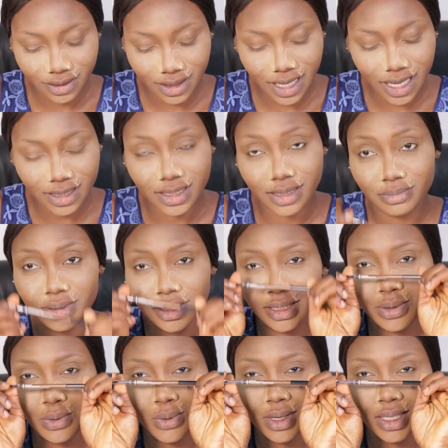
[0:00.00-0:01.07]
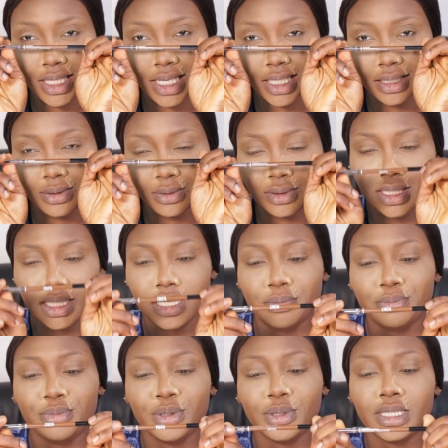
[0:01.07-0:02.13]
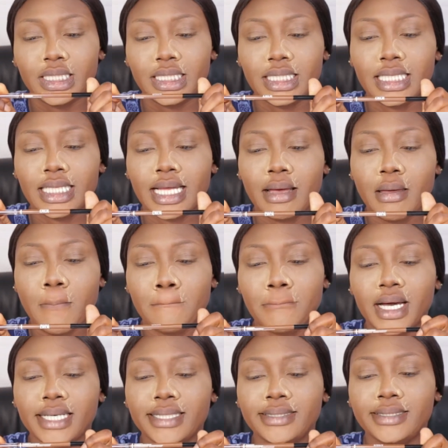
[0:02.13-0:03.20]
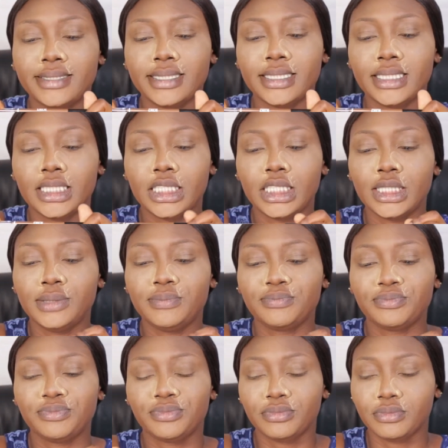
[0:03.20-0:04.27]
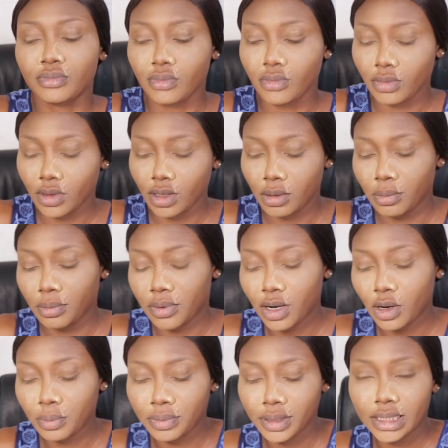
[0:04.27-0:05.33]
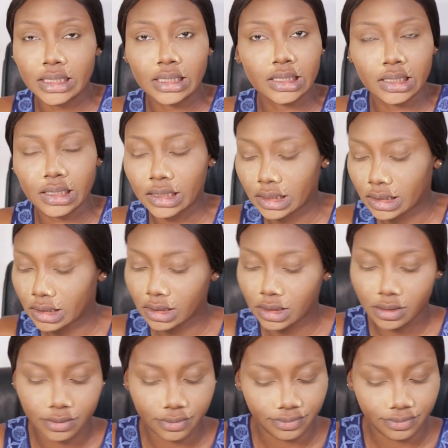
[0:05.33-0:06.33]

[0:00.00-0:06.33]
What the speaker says: it has to be the one and only Beauty Line by Didi brow pencil.